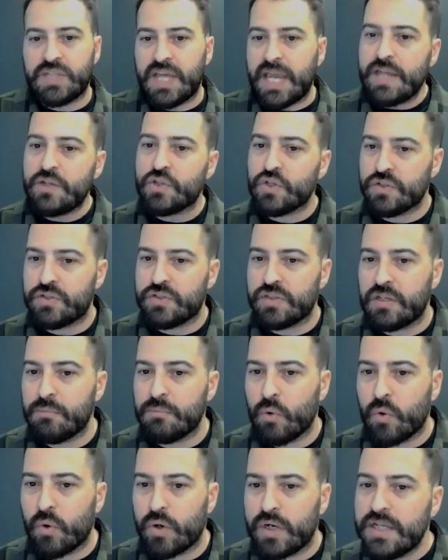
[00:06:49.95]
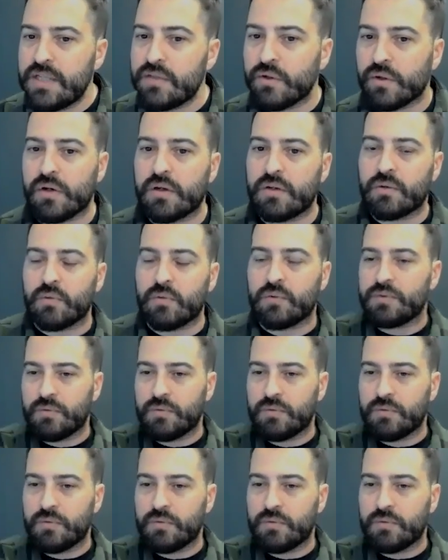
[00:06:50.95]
agents anymore either,